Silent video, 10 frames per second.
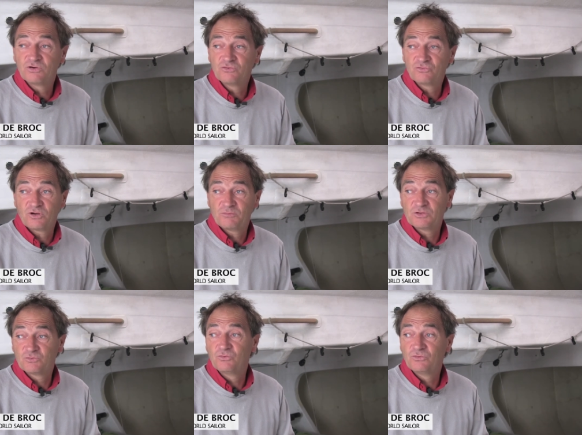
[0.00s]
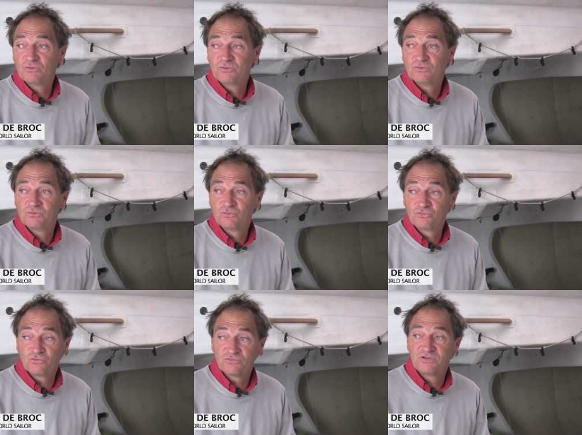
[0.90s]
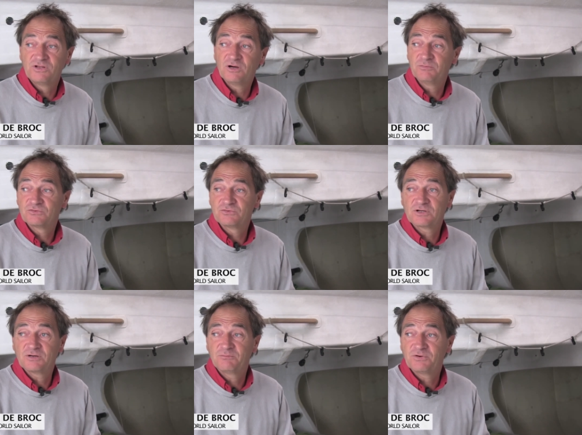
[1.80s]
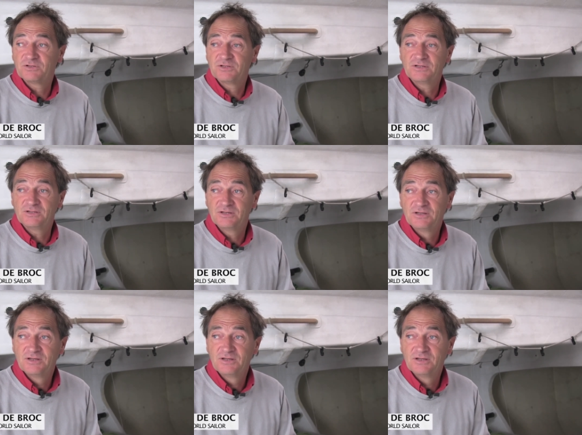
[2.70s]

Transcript: It's an incredible thing to go around the world on boats like these.